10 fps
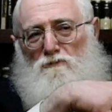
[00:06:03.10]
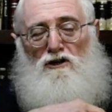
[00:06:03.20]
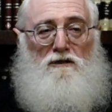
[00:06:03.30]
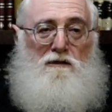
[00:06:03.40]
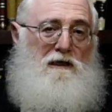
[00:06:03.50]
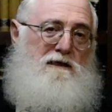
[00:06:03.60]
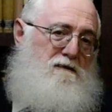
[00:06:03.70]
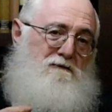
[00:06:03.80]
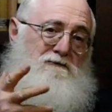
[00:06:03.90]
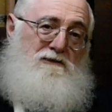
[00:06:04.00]
Gadol. I don't
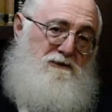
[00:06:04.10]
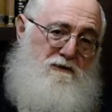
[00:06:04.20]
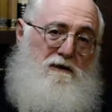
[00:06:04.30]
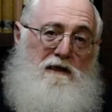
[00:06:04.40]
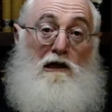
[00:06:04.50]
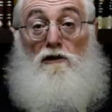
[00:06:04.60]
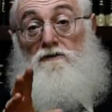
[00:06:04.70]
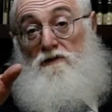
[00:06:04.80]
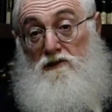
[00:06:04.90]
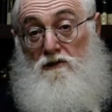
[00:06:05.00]
hold it this Gadol. I hold
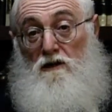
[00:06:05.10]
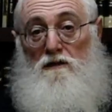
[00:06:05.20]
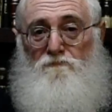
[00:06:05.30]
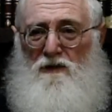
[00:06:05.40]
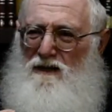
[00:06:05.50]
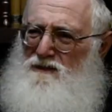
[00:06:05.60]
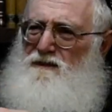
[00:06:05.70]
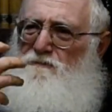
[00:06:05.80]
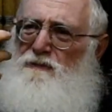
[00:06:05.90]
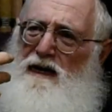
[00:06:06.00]
it this Gadol.
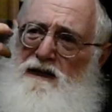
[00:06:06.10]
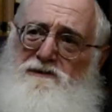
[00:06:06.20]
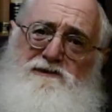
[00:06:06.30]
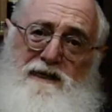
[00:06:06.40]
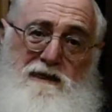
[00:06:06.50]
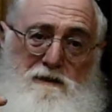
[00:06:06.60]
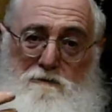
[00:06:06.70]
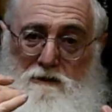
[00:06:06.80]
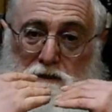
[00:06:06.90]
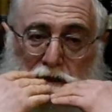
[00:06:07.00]
Because in my understanding,
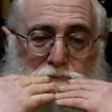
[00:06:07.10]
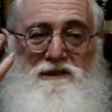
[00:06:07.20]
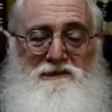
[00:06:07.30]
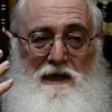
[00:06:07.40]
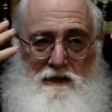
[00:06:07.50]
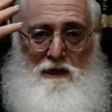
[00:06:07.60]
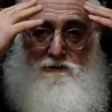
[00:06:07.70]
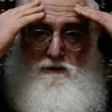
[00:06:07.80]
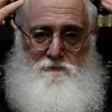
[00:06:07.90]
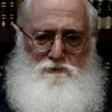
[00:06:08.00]
I'm just saying how
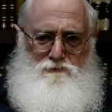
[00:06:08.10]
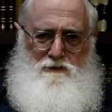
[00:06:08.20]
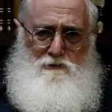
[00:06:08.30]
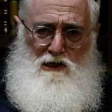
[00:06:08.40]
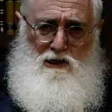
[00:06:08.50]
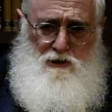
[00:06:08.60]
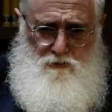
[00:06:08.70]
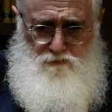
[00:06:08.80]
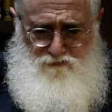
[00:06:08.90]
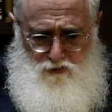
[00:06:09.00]
sometimes we
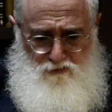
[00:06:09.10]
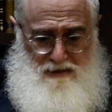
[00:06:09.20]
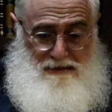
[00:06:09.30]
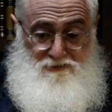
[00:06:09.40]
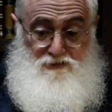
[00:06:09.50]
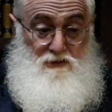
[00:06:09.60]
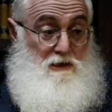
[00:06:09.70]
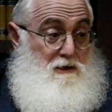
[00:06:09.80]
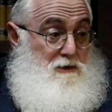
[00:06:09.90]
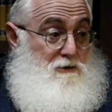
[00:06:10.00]
view things.
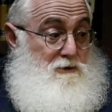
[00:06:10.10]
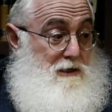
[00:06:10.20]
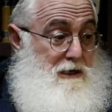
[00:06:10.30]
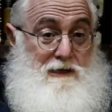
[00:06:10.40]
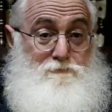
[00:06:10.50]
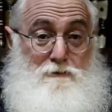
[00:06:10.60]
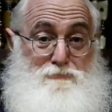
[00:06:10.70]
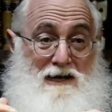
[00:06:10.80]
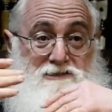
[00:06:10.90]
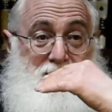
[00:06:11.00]
And we
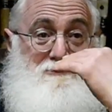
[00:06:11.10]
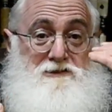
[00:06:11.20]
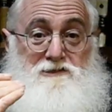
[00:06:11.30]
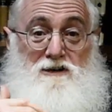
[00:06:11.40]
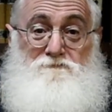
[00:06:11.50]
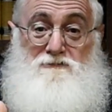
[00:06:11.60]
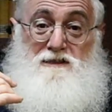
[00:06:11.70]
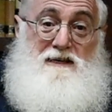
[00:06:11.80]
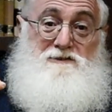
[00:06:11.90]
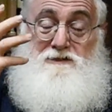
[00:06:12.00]
paskenois covered
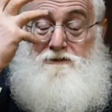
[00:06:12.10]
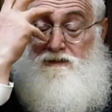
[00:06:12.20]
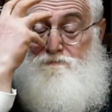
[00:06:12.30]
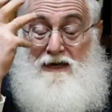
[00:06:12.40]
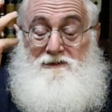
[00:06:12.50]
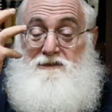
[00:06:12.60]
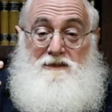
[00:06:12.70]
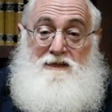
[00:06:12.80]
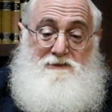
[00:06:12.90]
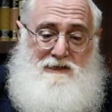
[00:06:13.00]
things. It's amazing
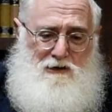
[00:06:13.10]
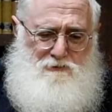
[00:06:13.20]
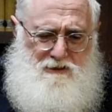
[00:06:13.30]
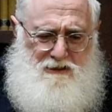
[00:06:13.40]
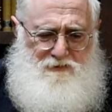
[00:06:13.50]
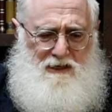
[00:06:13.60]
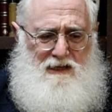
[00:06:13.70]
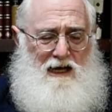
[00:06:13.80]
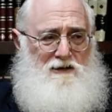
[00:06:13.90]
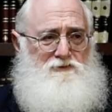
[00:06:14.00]
things how we live our
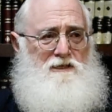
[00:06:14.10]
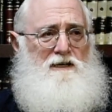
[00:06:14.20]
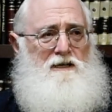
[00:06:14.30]
lives,